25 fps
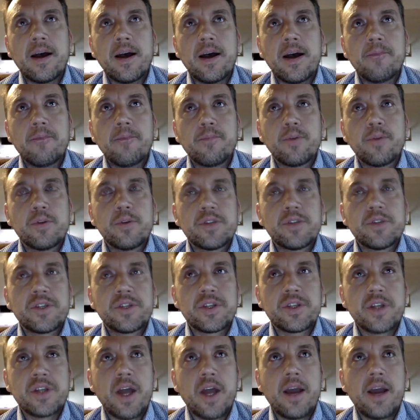Bruce
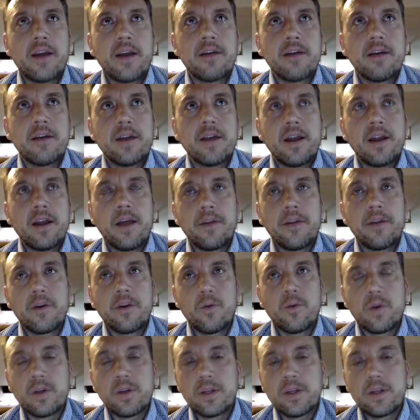Schneier and other
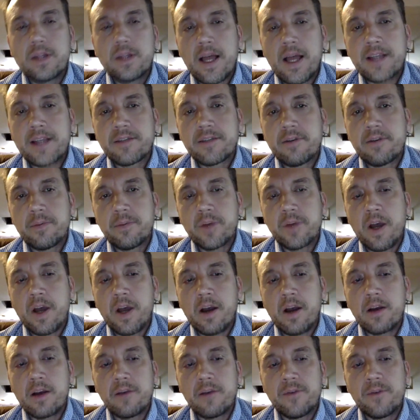world-class
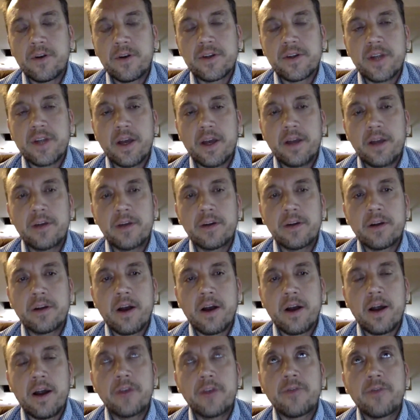cryptographers under
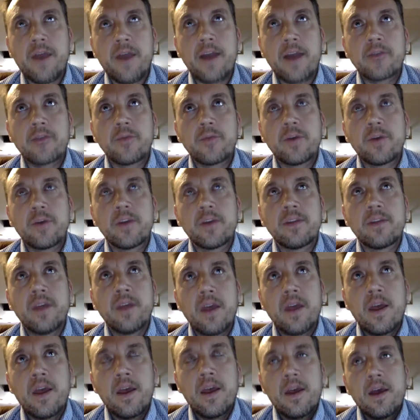contract with
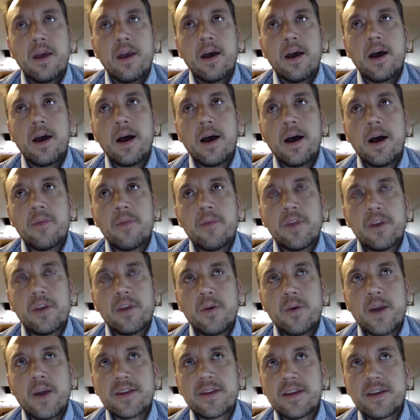the
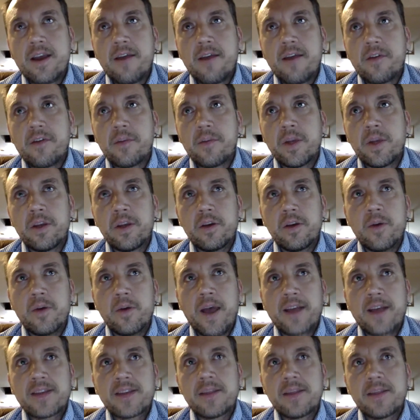US government, who
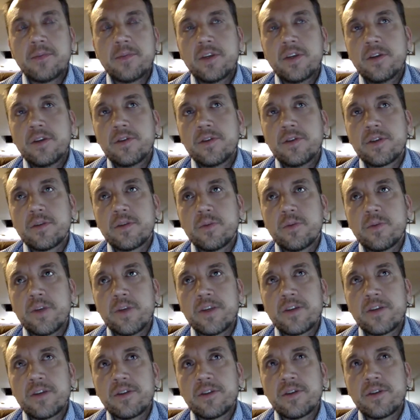asked them to do some
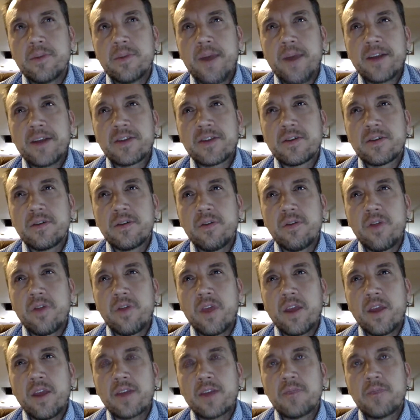research about certain
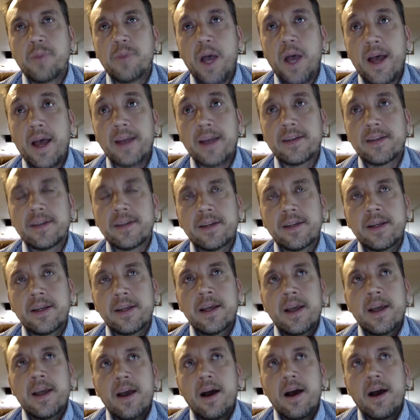things. But
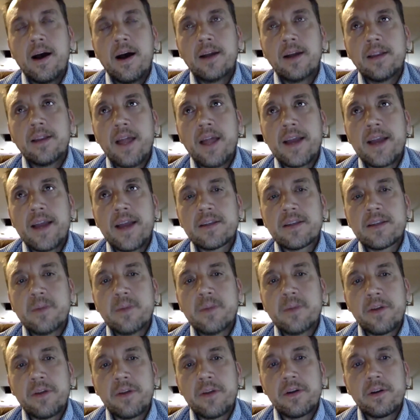unlike some
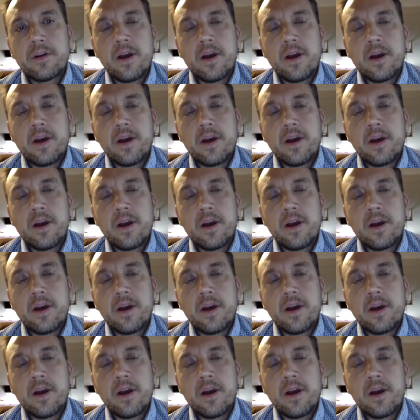other